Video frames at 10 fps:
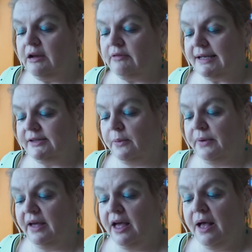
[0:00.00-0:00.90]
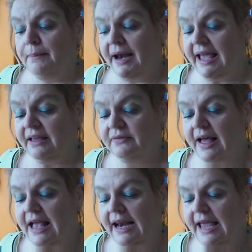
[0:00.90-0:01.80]
grasshopper playing a
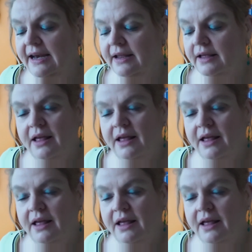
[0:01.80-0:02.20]
violin.